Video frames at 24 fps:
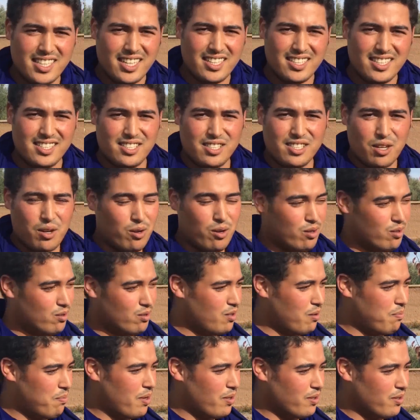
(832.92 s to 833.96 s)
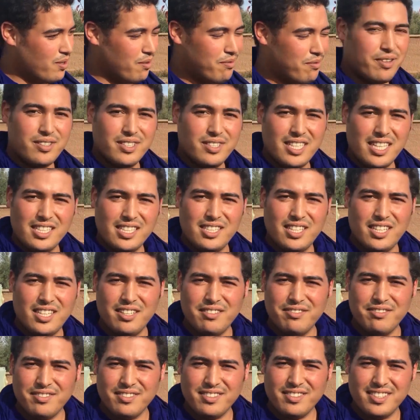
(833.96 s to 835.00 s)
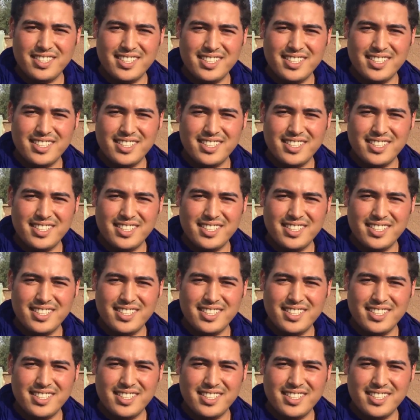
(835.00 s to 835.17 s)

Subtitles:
Yeah, it's all about the foundation of?